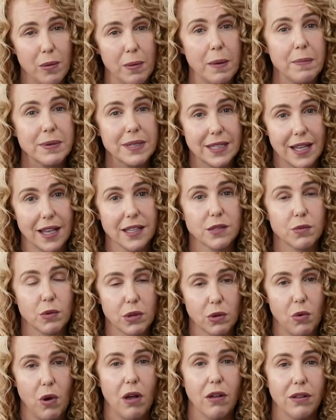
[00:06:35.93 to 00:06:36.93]
know I'm obsessed
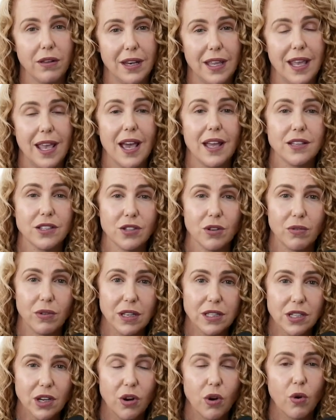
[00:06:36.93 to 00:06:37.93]
with quality. And so
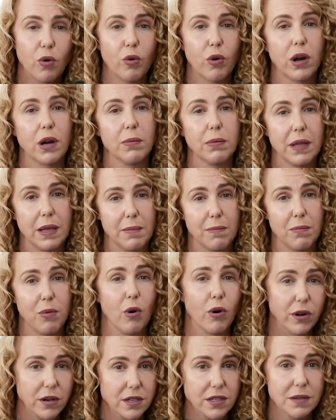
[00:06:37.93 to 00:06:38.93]
it's incredibly
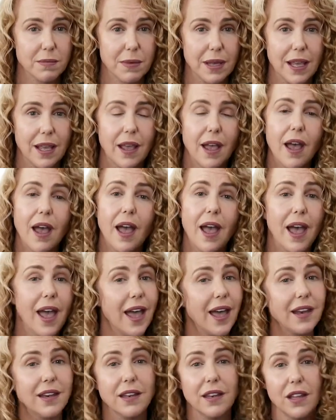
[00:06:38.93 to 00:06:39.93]
important to me.
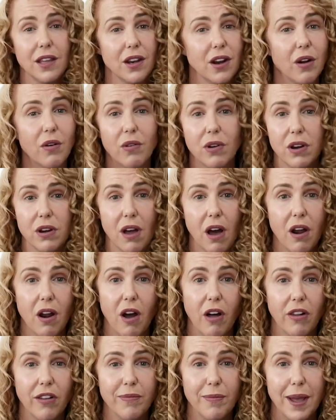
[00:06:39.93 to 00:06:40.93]
And, you know, not
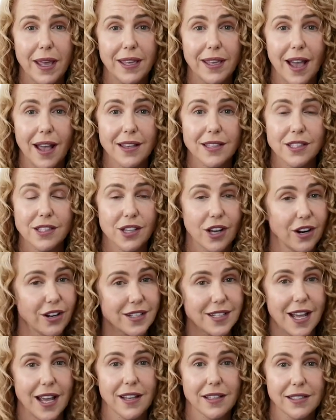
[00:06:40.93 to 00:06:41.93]
all of my guests are
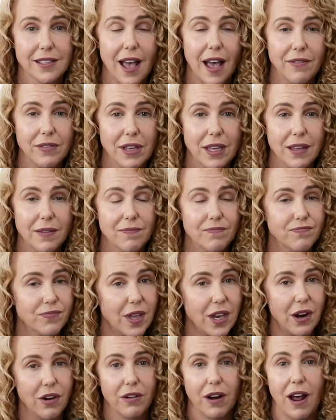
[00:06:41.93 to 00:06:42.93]
tech savvy,
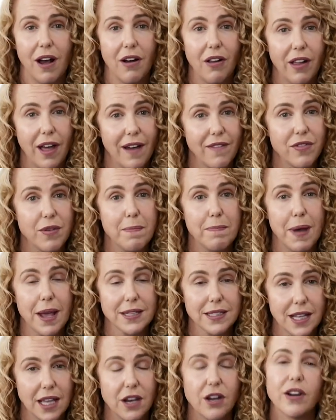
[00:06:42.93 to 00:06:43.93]
they don't all have the
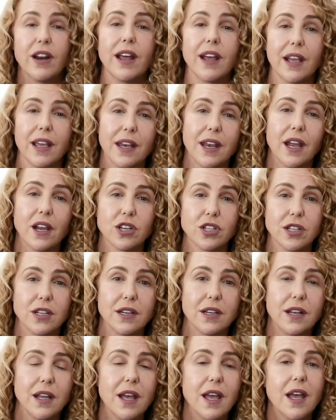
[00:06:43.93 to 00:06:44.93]
best internet
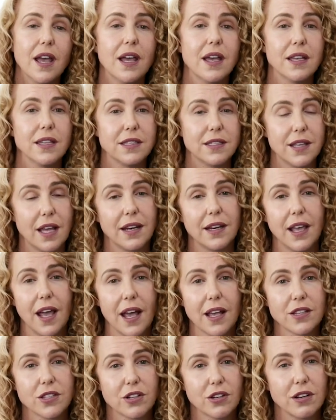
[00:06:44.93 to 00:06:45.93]
connection.
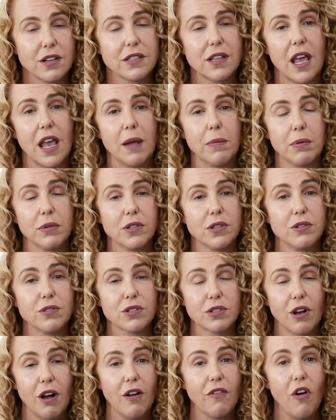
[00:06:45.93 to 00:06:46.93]
Zencastr is able to
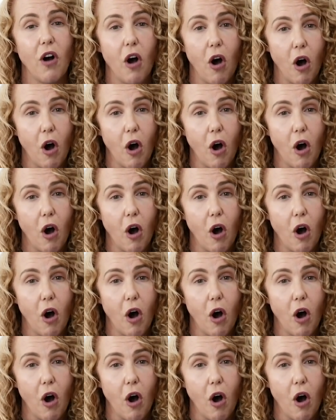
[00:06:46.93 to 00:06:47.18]
solve